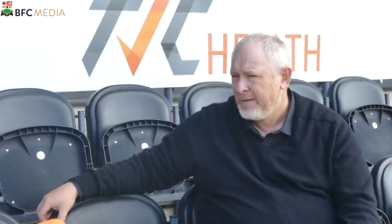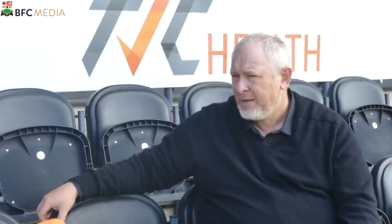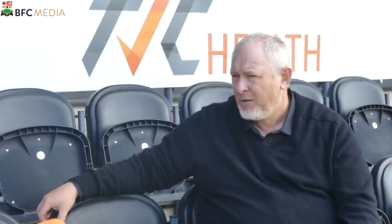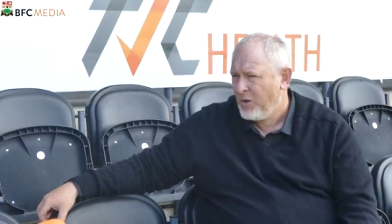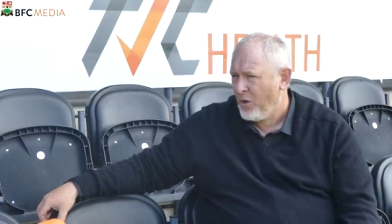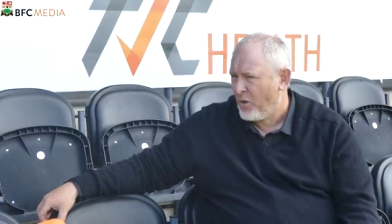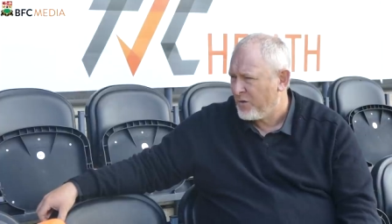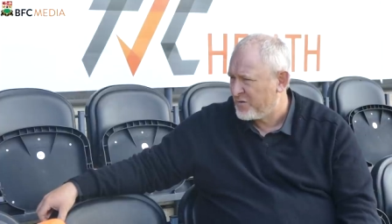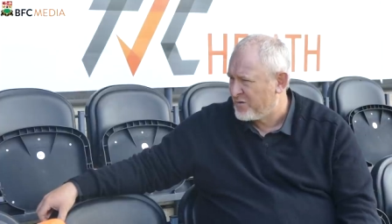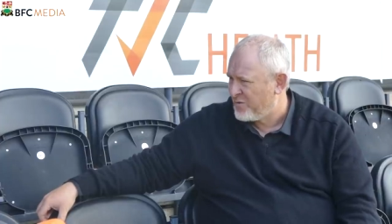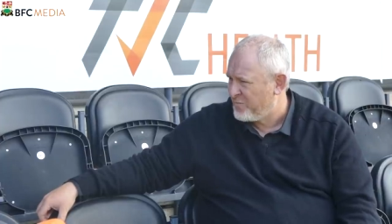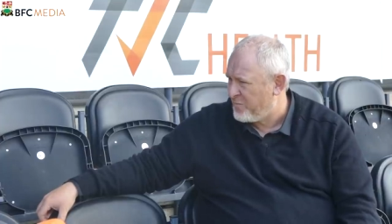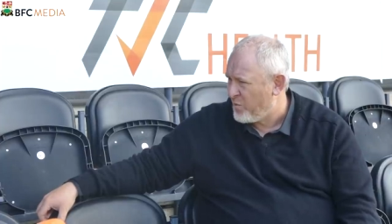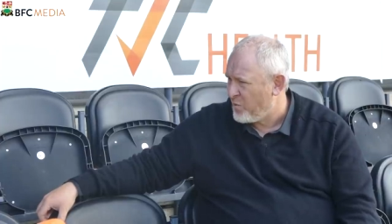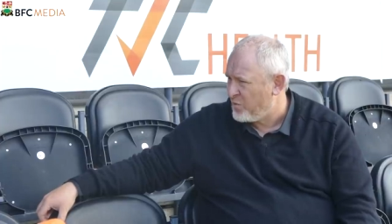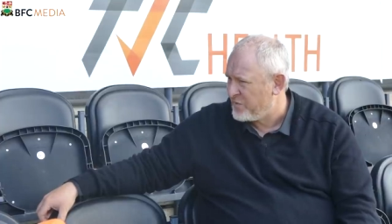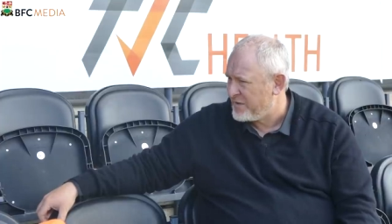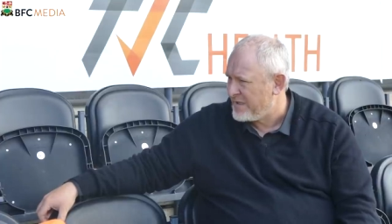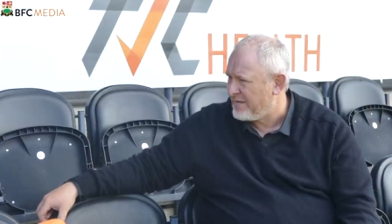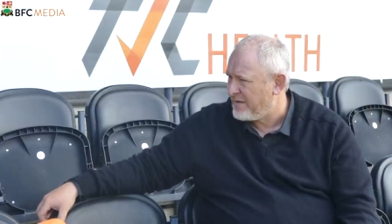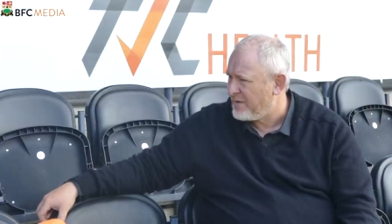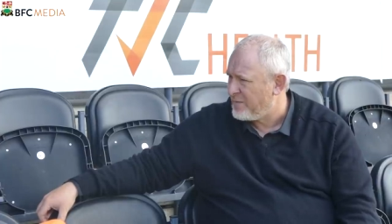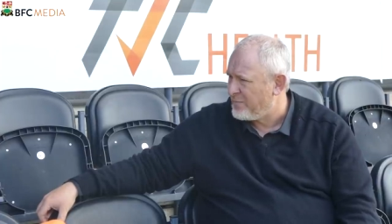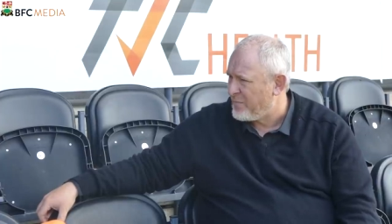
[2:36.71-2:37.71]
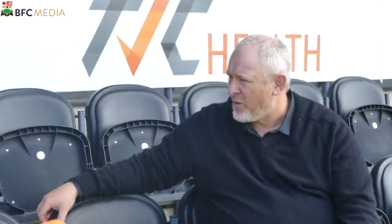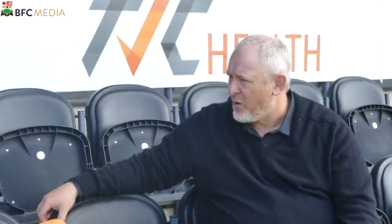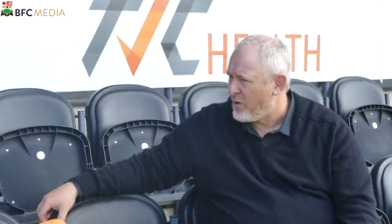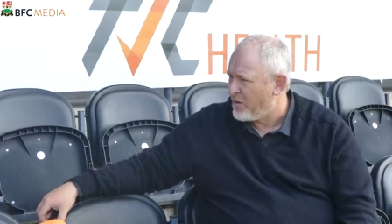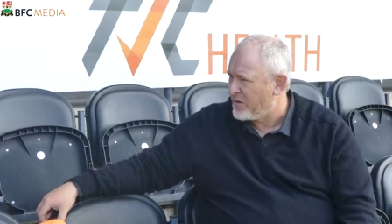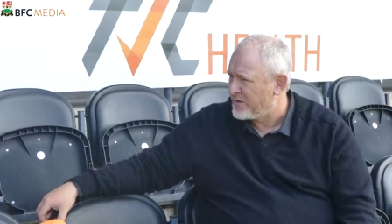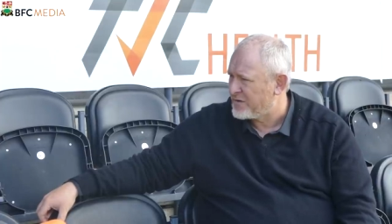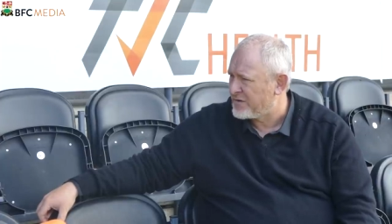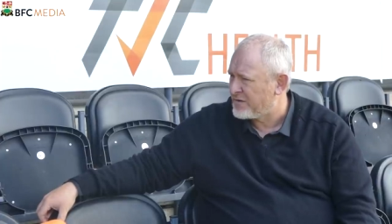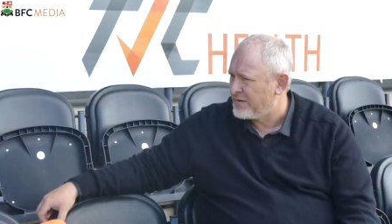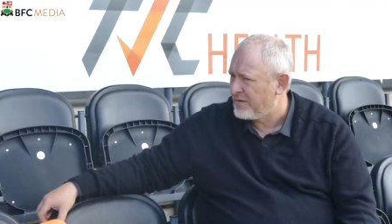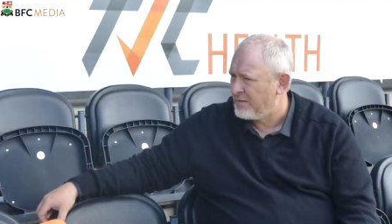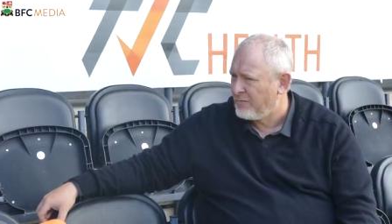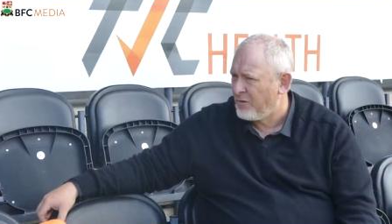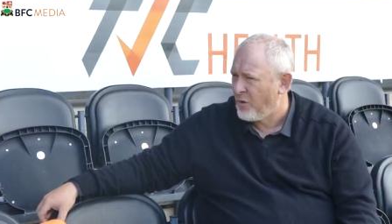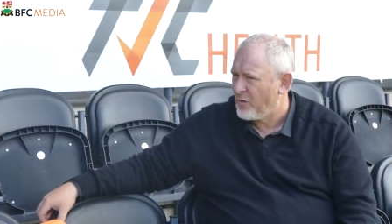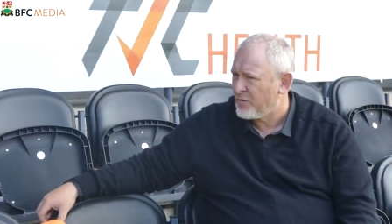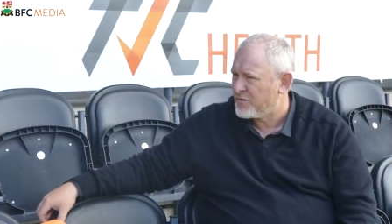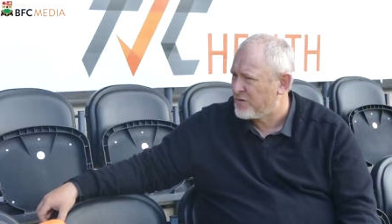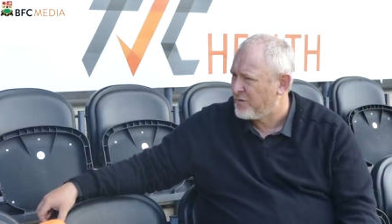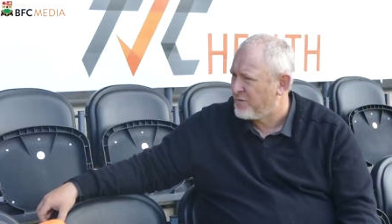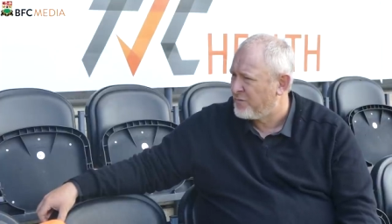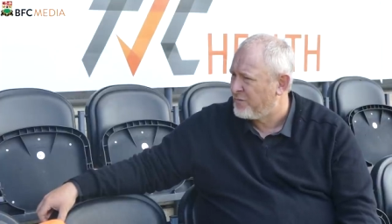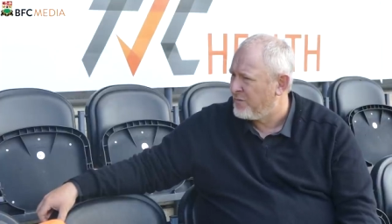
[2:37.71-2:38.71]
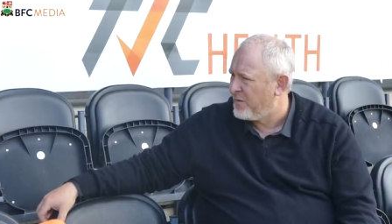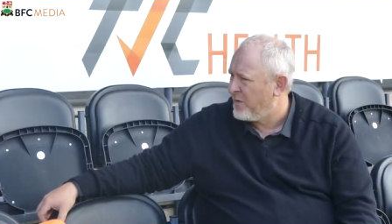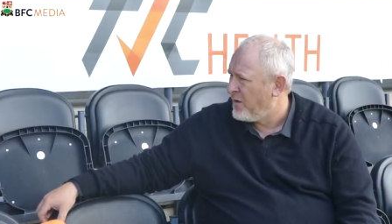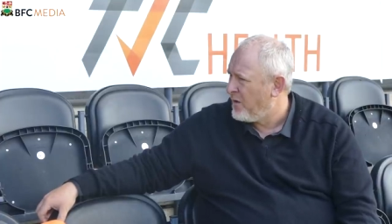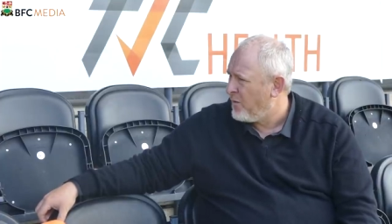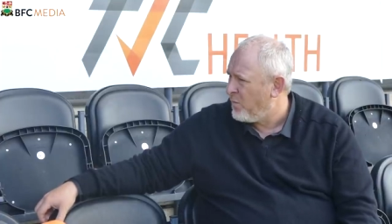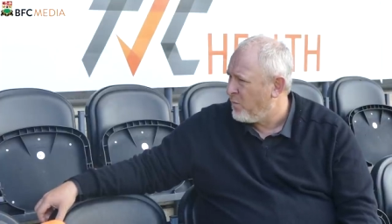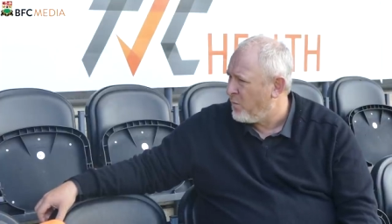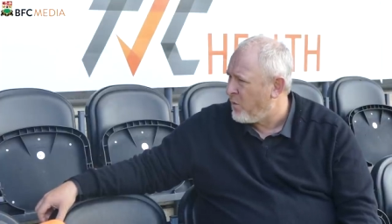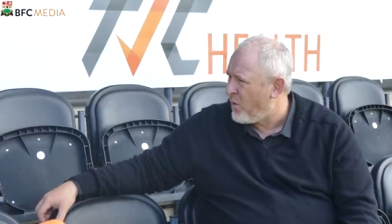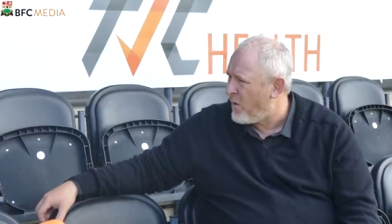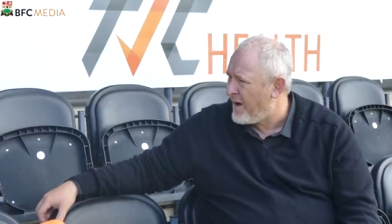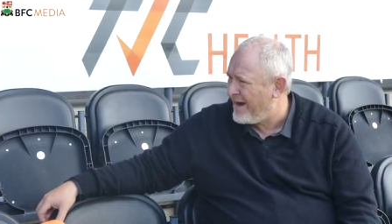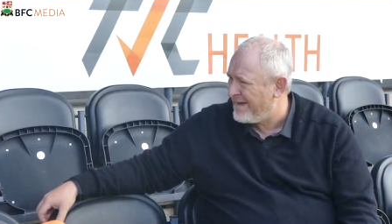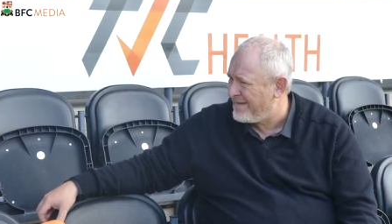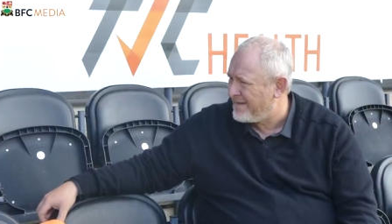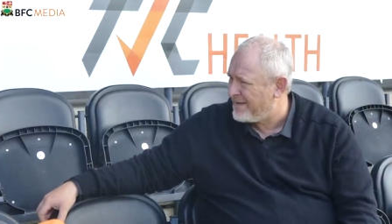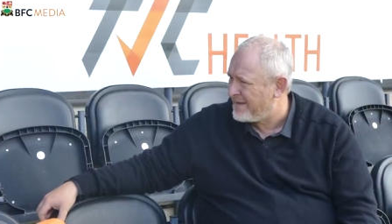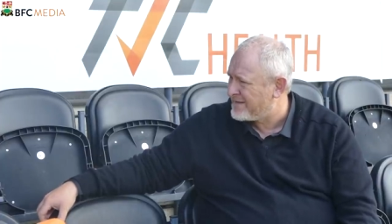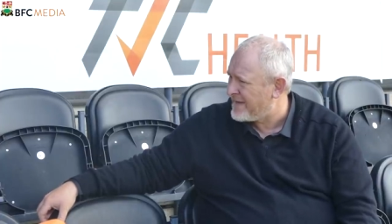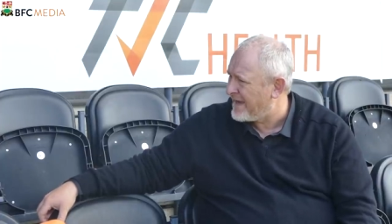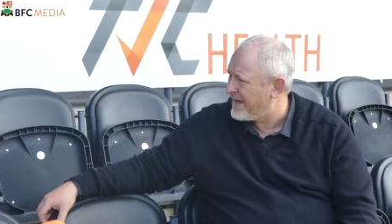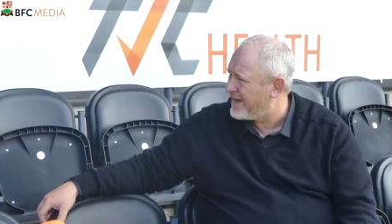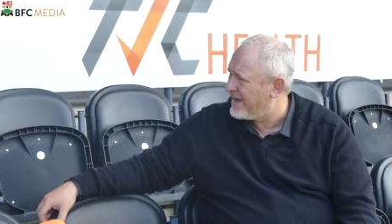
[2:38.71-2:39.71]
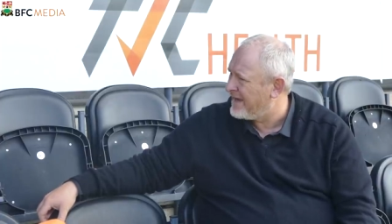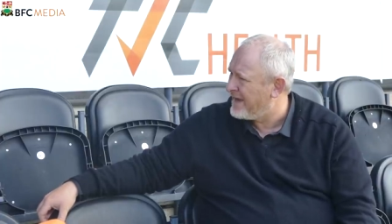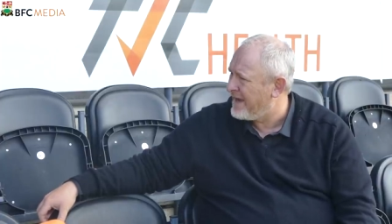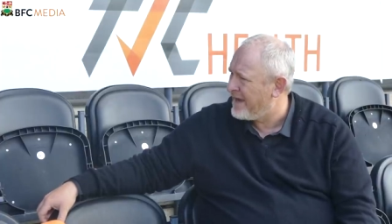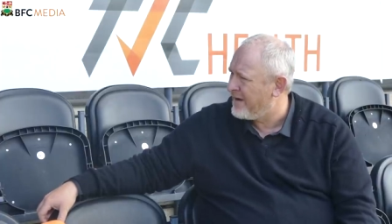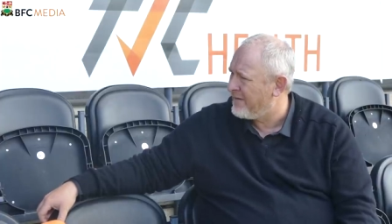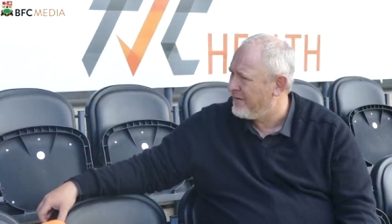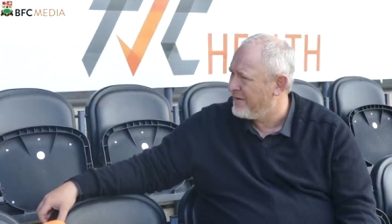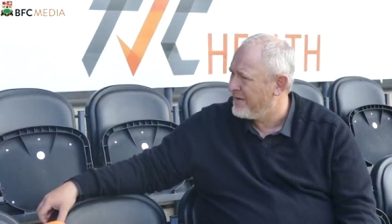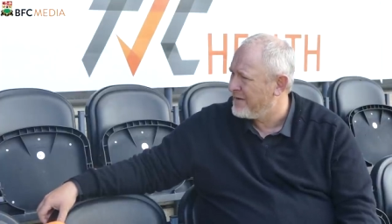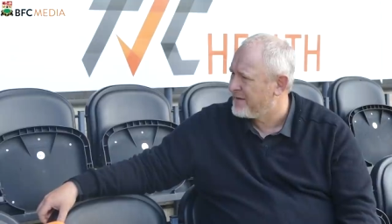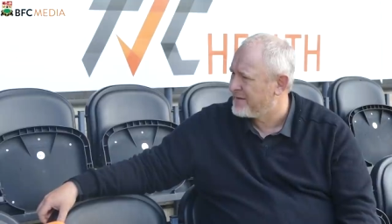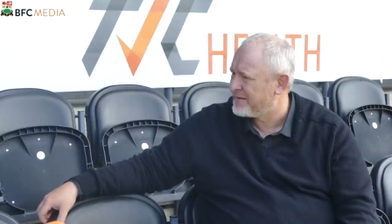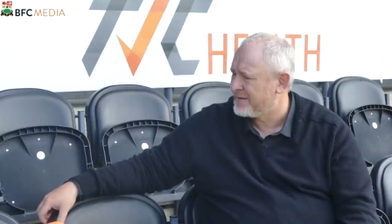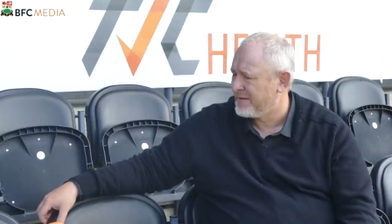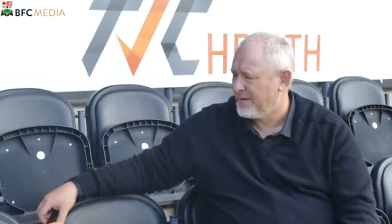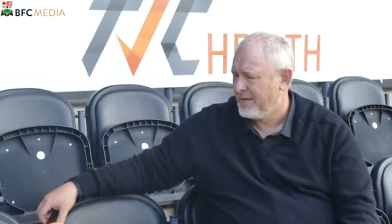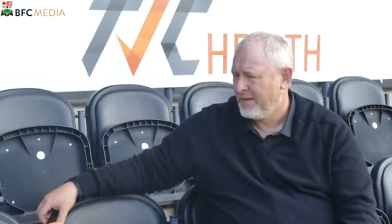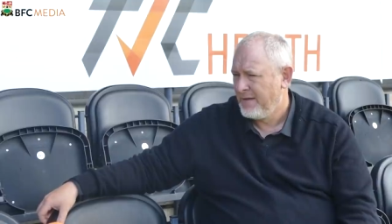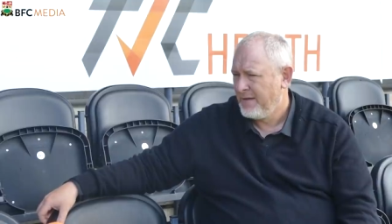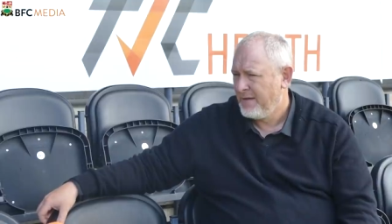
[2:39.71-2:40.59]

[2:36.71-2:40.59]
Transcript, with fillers: lots of balls into the box, lots of wide and attacking areas